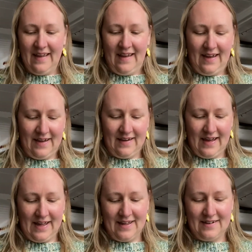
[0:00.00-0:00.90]

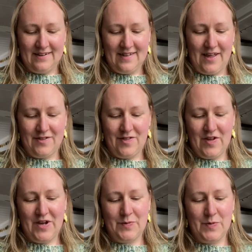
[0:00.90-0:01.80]
And then the
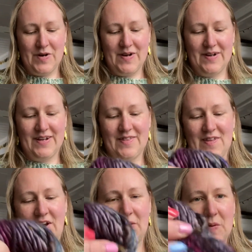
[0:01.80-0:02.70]
third one
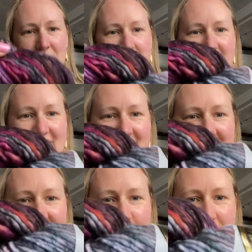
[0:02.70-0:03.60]
that I got is
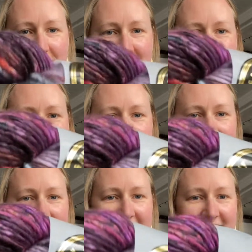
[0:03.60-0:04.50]
this one.
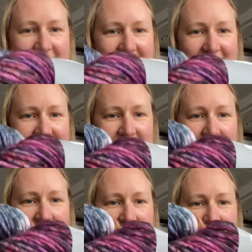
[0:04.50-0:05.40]
This
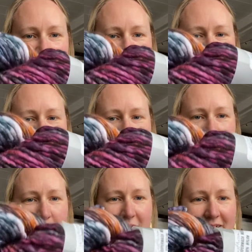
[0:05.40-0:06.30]
colour just
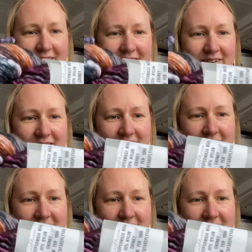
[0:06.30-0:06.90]
stole my heart.